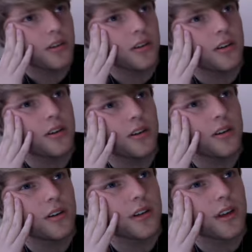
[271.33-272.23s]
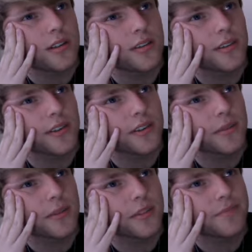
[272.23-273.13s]
oh god, this is gonna
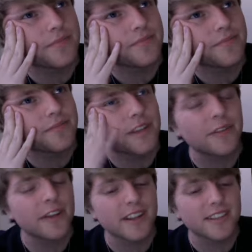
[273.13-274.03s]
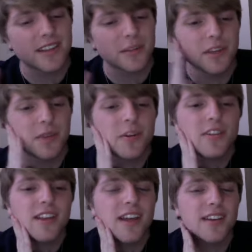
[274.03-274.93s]
kill me. I forget his name. He worked
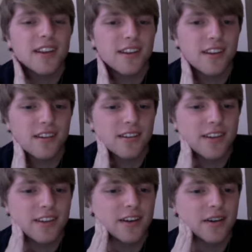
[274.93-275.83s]
a lot in India. He